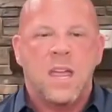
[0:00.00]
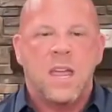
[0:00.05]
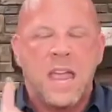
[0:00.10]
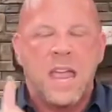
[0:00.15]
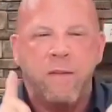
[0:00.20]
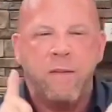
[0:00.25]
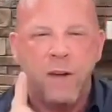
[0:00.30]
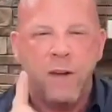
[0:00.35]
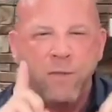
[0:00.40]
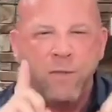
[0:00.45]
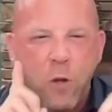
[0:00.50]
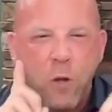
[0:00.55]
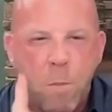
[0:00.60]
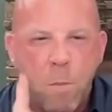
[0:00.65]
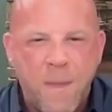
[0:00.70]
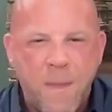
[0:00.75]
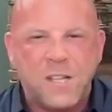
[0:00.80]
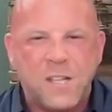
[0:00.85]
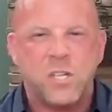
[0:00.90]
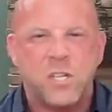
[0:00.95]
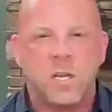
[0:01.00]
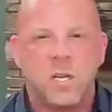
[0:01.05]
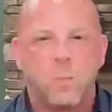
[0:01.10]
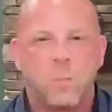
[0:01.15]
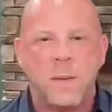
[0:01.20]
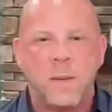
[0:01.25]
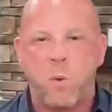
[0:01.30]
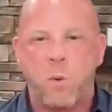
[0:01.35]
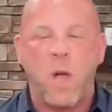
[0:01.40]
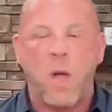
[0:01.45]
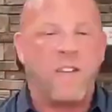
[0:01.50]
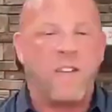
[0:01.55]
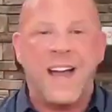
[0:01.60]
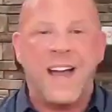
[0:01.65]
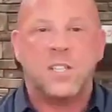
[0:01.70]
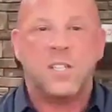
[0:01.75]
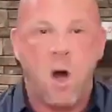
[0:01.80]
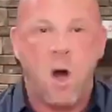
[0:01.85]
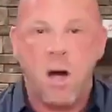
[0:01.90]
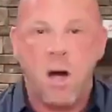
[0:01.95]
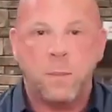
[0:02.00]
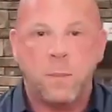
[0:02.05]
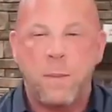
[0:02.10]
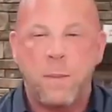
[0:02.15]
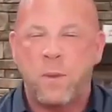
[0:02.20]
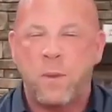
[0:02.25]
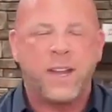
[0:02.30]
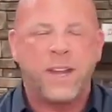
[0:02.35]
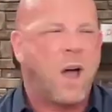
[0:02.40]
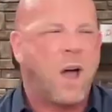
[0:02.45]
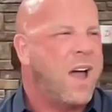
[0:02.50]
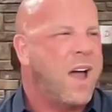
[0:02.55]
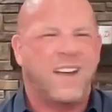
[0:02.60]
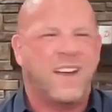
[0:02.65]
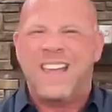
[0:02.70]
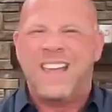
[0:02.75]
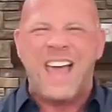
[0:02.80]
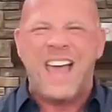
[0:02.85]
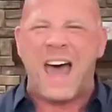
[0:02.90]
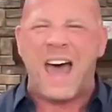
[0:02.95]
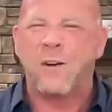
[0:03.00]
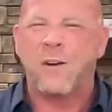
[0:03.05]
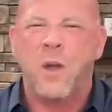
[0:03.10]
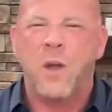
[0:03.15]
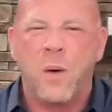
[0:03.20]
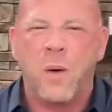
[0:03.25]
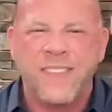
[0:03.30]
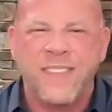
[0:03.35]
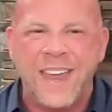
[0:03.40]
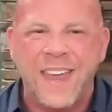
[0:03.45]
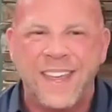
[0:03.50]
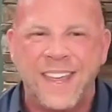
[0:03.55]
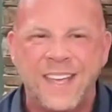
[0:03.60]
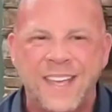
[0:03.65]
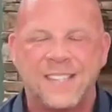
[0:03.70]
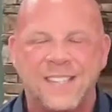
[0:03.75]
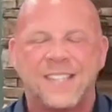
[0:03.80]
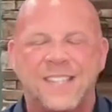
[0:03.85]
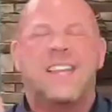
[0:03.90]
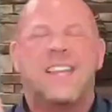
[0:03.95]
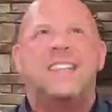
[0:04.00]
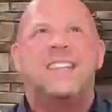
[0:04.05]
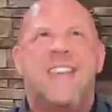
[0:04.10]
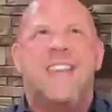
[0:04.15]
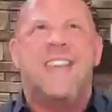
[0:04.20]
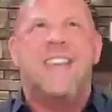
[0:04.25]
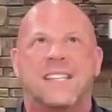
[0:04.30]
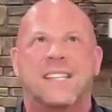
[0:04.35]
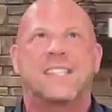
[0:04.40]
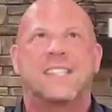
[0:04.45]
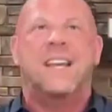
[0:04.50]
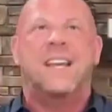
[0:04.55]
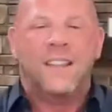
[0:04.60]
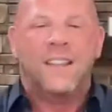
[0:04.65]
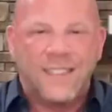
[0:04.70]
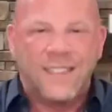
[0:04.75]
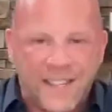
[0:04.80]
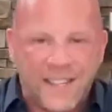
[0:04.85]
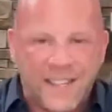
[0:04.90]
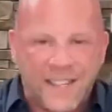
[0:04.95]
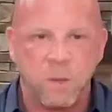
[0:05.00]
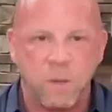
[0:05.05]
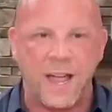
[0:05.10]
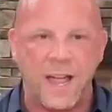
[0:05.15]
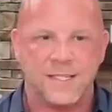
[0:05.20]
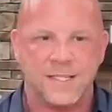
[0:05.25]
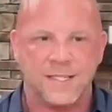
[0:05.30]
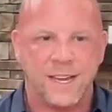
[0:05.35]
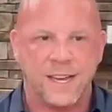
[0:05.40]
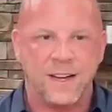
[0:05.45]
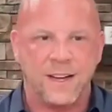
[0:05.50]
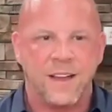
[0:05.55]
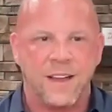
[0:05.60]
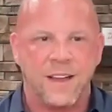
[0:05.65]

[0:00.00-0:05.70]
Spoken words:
Even if you mention to people, if I talk to people and they go, hey, I don't know what that is. Yes, that's a blessing.